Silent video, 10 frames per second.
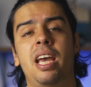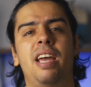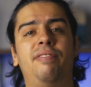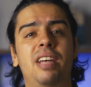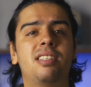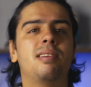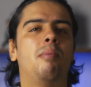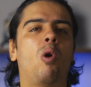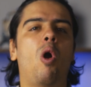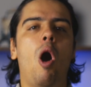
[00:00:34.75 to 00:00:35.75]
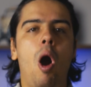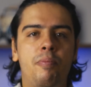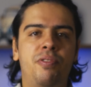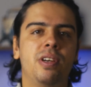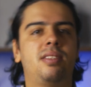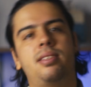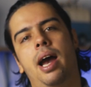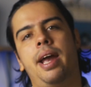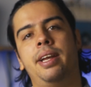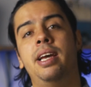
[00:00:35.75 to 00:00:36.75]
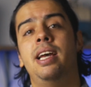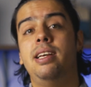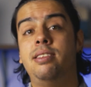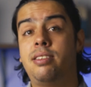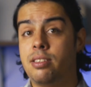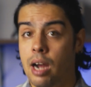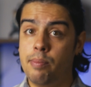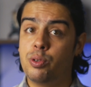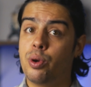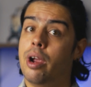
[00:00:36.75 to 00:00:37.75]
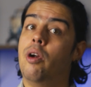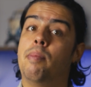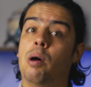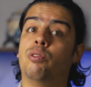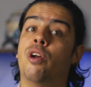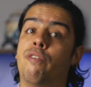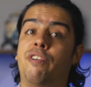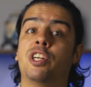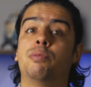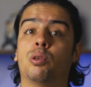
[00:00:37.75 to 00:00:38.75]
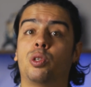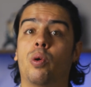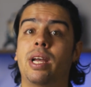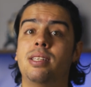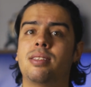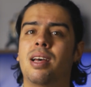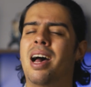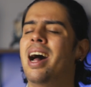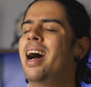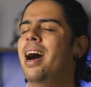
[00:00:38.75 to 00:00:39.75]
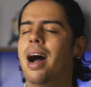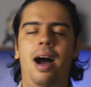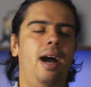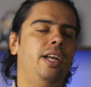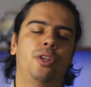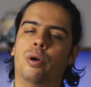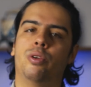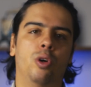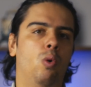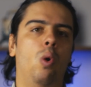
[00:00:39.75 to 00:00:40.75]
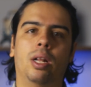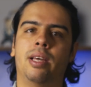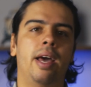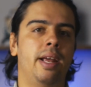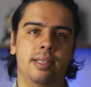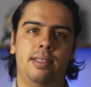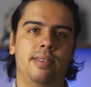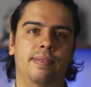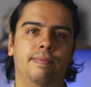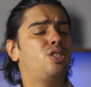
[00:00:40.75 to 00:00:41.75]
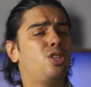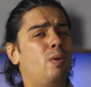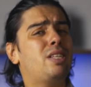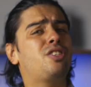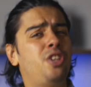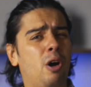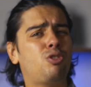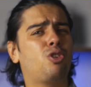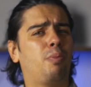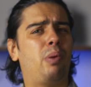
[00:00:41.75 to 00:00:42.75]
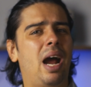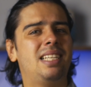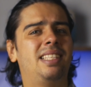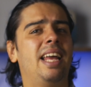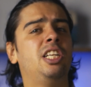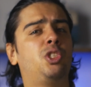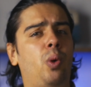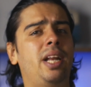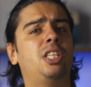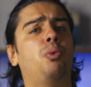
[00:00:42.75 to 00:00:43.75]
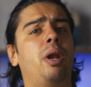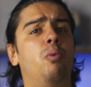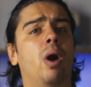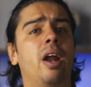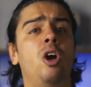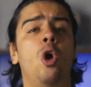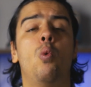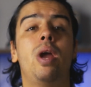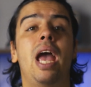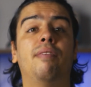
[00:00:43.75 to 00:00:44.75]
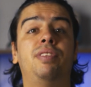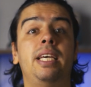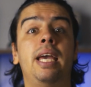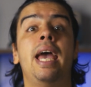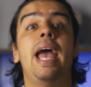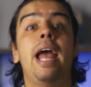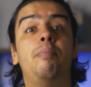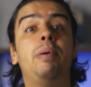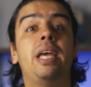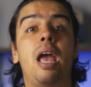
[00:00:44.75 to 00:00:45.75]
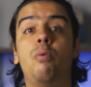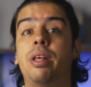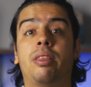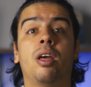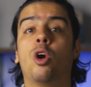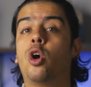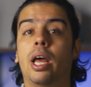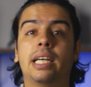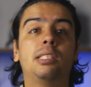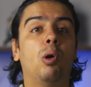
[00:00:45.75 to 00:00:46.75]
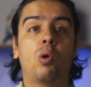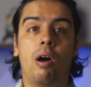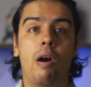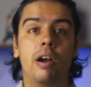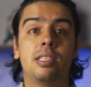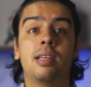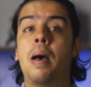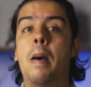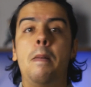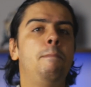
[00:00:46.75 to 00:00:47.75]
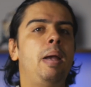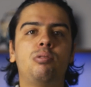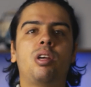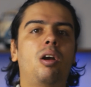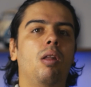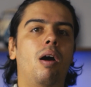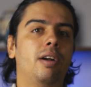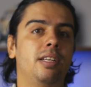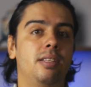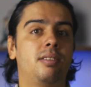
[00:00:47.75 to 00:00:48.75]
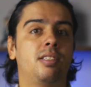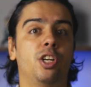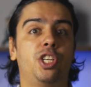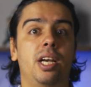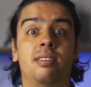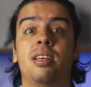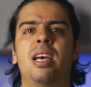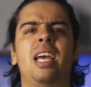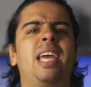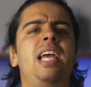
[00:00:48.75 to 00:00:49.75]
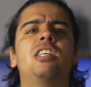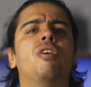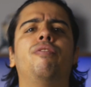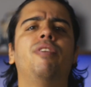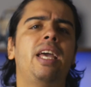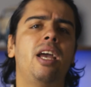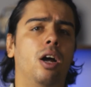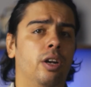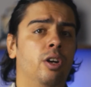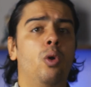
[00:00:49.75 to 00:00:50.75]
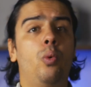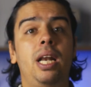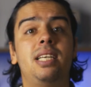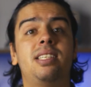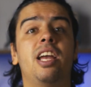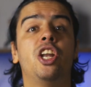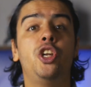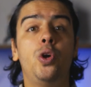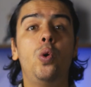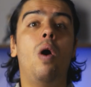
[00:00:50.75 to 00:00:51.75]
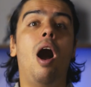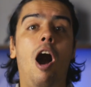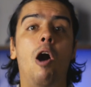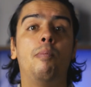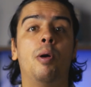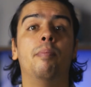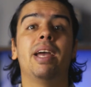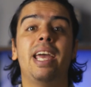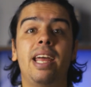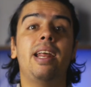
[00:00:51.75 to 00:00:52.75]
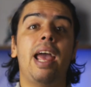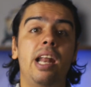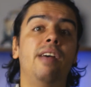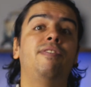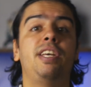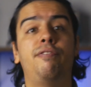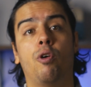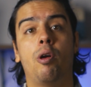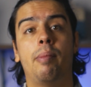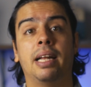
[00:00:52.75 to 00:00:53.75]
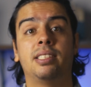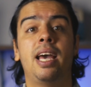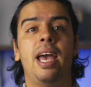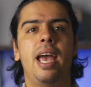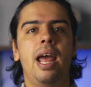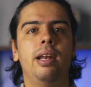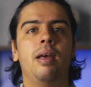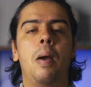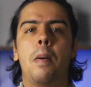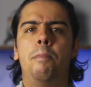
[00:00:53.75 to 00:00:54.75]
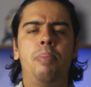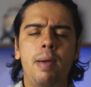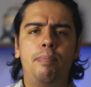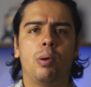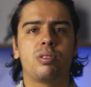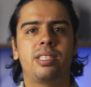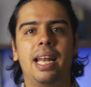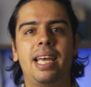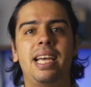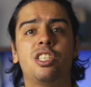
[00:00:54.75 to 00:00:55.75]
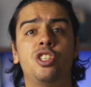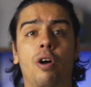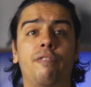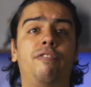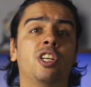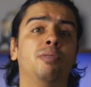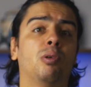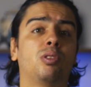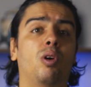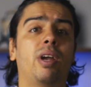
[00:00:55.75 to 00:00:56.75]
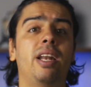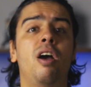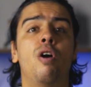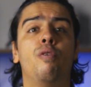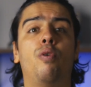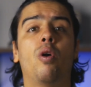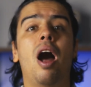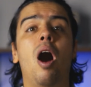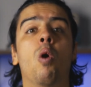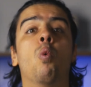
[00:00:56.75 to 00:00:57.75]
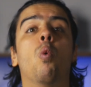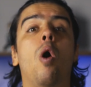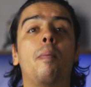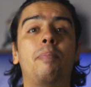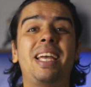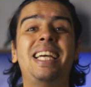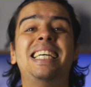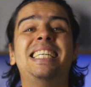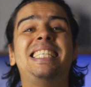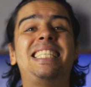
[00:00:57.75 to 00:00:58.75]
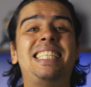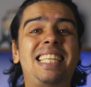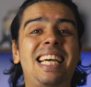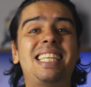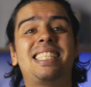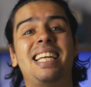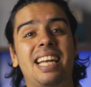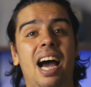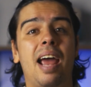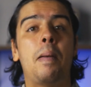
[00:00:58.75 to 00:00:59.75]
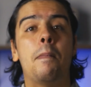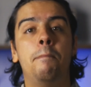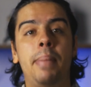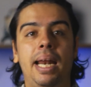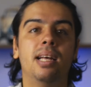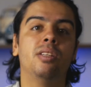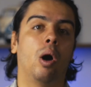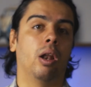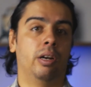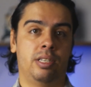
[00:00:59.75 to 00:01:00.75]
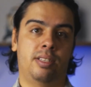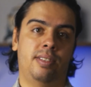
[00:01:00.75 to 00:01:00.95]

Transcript: If there's a more obvious sign, it's time to care about non-fungible tokens, I don't know what that is. So it's no surprise that in 2021, we have the NBA with collectible cards, musical artists such as Kings of Leon releasing a new album in NFT format, and Beeple selling his non-fungible token for a whopping $69 million.